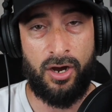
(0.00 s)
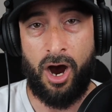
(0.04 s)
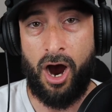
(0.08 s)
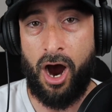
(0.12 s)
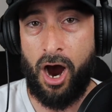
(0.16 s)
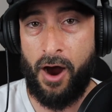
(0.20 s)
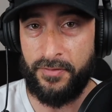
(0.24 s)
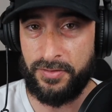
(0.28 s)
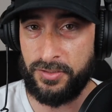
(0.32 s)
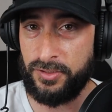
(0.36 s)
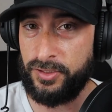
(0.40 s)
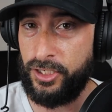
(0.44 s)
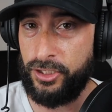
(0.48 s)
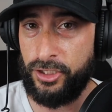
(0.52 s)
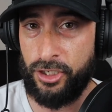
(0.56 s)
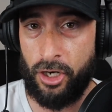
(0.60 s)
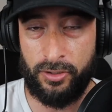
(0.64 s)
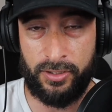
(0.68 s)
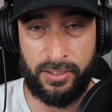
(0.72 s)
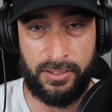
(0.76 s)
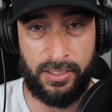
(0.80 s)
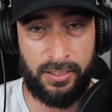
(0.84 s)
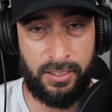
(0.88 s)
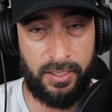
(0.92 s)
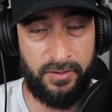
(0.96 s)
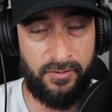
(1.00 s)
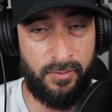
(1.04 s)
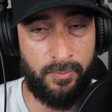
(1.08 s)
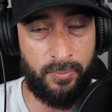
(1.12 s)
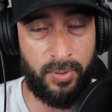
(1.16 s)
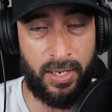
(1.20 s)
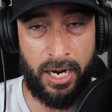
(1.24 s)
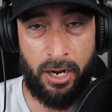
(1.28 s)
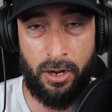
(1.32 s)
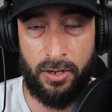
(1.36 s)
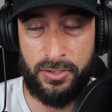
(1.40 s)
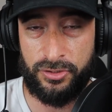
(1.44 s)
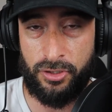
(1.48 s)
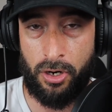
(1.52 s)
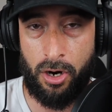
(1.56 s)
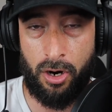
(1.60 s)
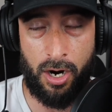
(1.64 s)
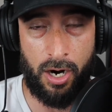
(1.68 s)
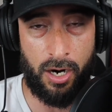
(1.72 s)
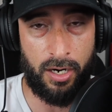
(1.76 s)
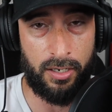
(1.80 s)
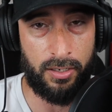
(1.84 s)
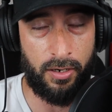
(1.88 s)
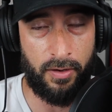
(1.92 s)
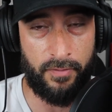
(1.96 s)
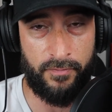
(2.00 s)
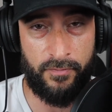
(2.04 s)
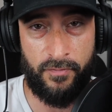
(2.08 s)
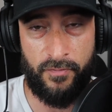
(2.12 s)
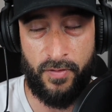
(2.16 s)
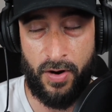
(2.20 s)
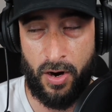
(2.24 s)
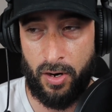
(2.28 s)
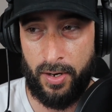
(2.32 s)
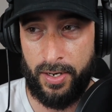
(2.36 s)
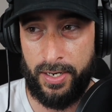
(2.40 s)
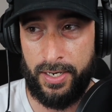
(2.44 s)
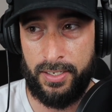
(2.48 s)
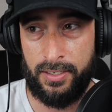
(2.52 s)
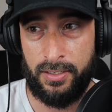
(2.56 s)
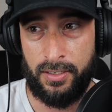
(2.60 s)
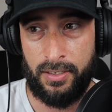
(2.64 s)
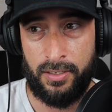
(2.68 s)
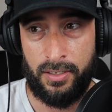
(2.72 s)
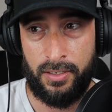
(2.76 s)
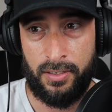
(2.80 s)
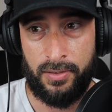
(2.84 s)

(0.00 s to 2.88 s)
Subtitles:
obviously that the Cleveland Browns are a very